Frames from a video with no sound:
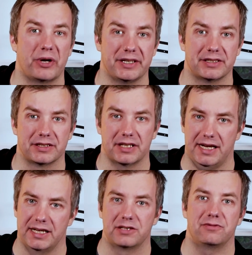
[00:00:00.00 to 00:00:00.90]
rated
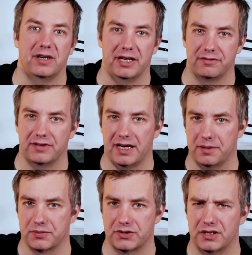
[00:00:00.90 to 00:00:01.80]
at 5
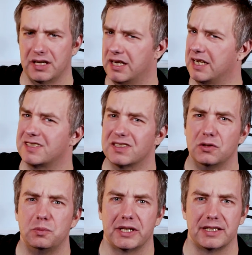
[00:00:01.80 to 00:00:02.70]
amps. It's
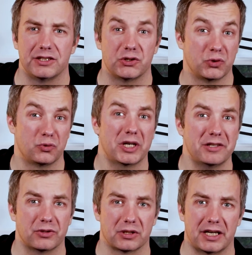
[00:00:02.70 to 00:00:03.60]
still plenty to
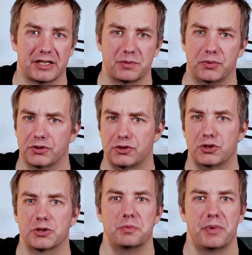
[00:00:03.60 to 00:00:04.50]
drive your lights, but
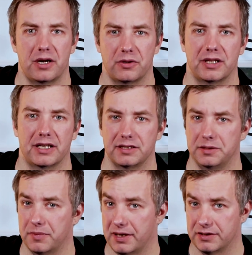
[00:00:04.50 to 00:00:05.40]
just bear that
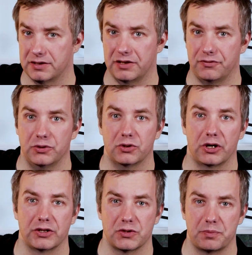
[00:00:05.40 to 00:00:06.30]
in mind if you're
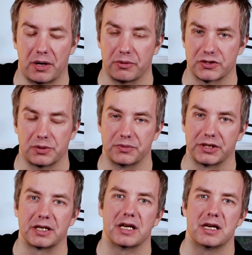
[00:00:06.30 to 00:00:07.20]
going to power
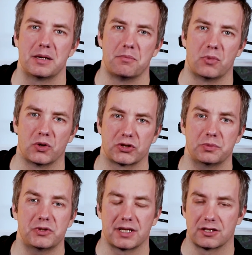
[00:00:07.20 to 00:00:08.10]
something more
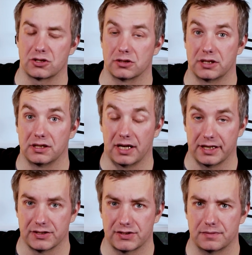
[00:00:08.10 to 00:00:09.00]
substantial than
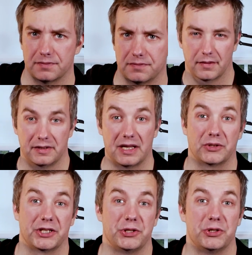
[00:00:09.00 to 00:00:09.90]
lights. Now
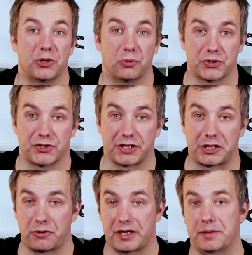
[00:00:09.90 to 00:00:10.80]
that you know what's the
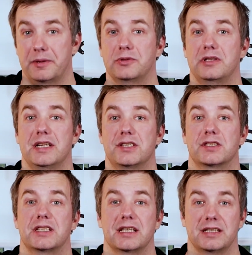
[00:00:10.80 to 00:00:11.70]
crack about,
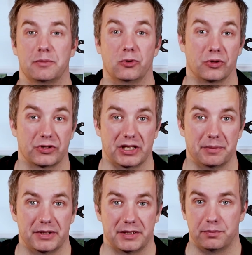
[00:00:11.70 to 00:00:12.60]
let's get them hooked
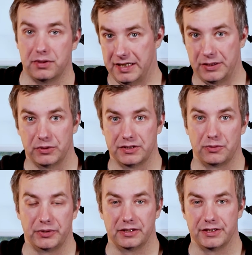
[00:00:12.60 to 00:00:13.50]
up and play with the
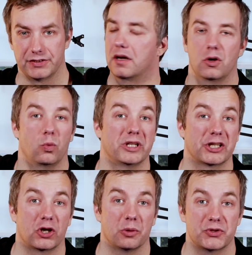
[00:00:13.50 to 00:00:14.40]
relays. When
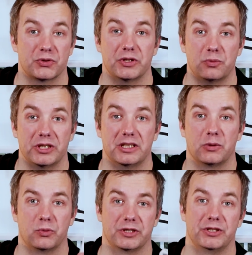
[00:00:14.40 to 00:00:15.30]
it comes to the relay
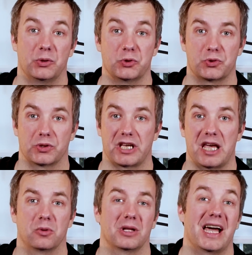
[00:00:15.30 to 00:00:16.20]
with a neutral
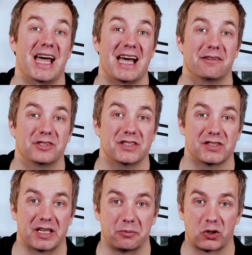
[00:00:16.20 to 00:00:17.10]
cable, I have the
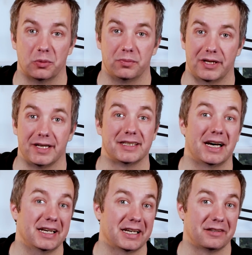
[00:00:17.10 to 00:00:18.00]
same complaint
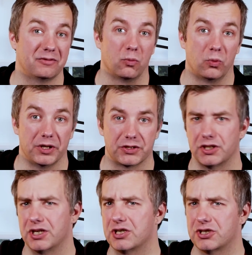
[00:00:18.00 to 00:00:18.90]
I have with
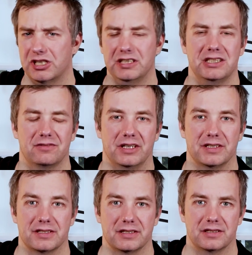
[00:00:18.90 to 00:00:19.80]
Shelly
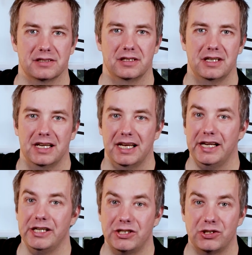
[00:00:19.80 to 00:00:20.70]
devices.
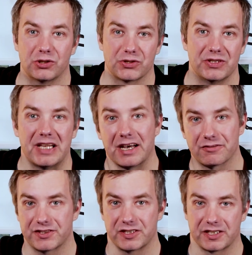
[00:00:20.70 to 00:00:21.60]
It doesn't
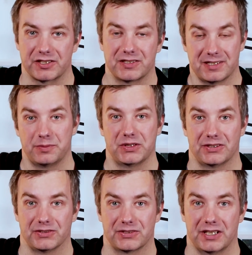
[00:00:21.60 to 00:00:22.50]
have 6
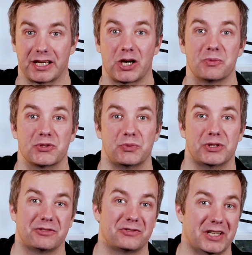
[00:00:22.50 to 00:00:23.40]
terminals. It comes
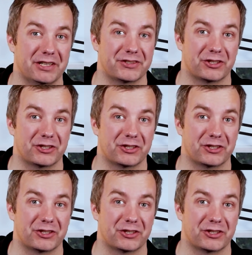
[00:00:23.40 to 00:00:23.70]
with the 5